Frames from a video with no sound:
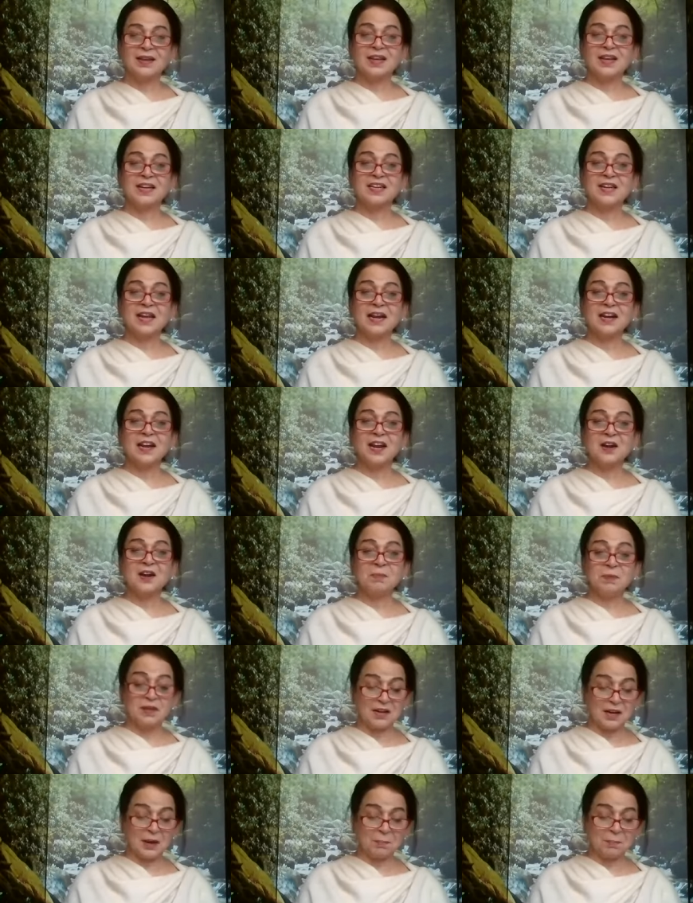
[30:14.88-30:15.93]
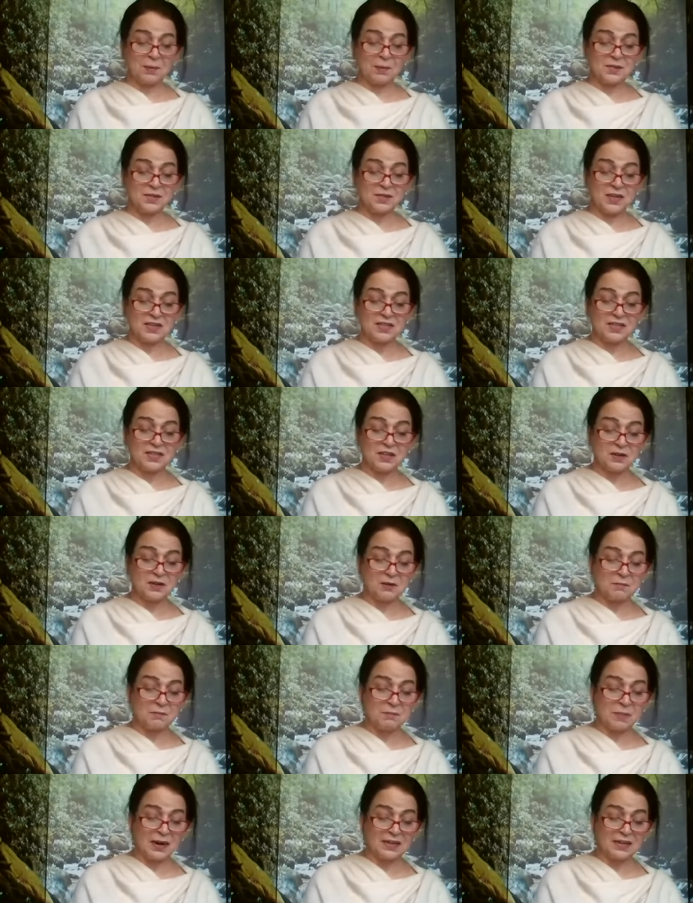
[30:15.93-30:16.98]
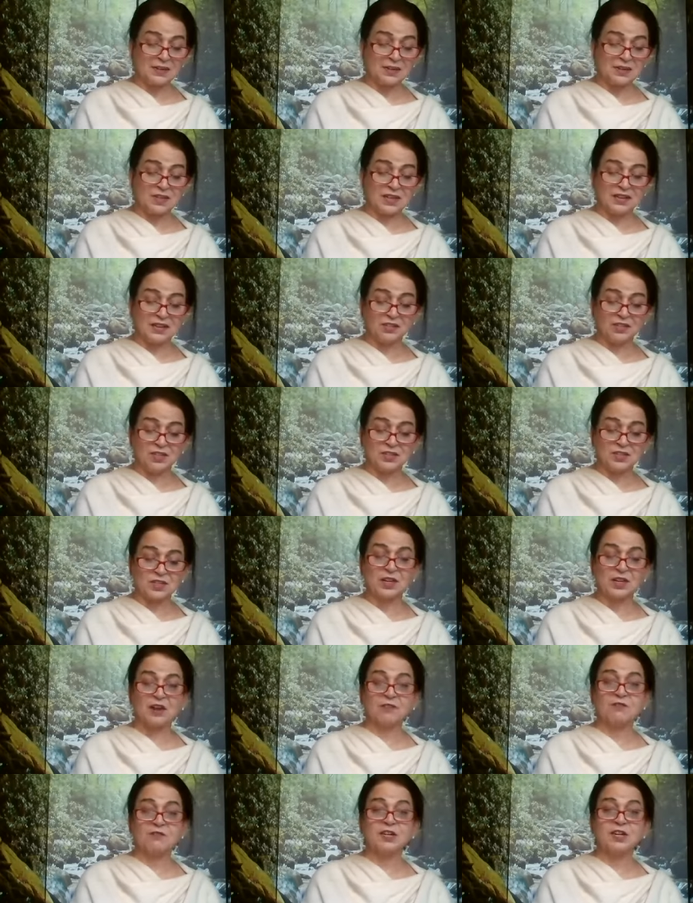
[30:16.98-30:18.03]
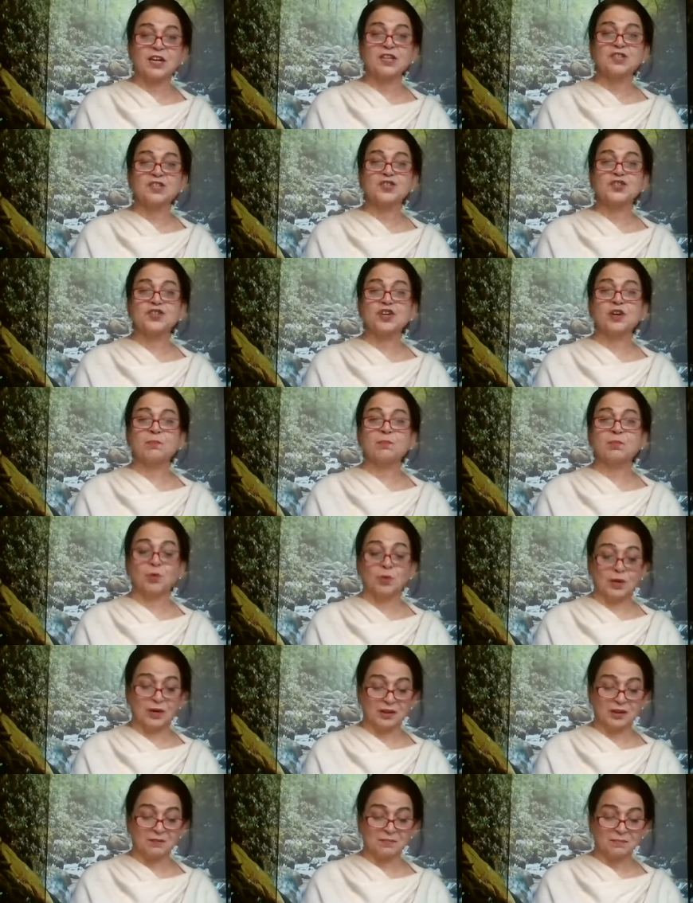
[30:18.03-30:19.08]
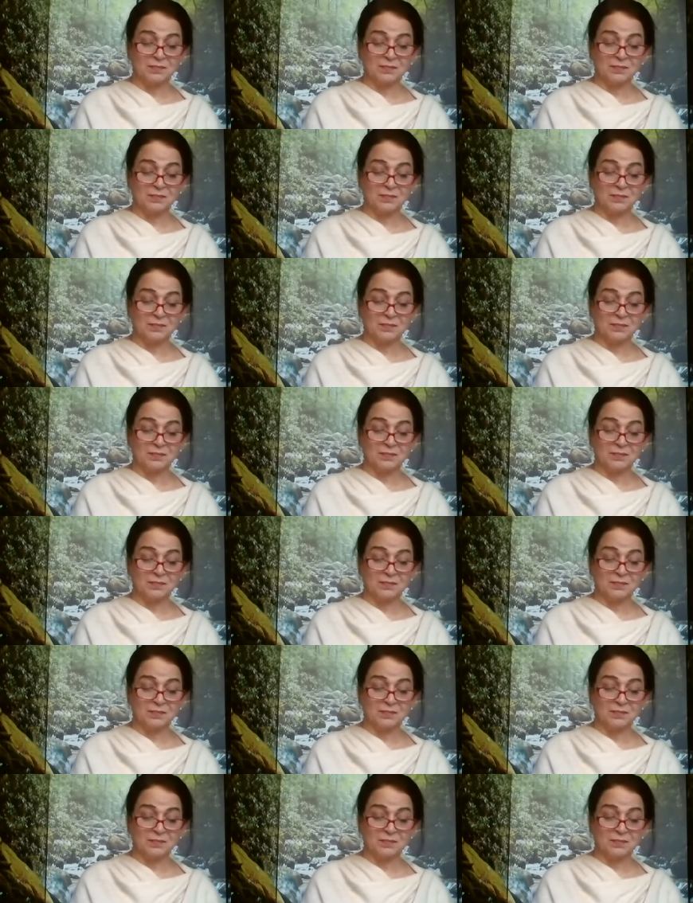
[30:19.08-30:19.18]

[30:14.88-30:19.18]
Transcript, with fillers: It cannot be represented better than this gravitational pull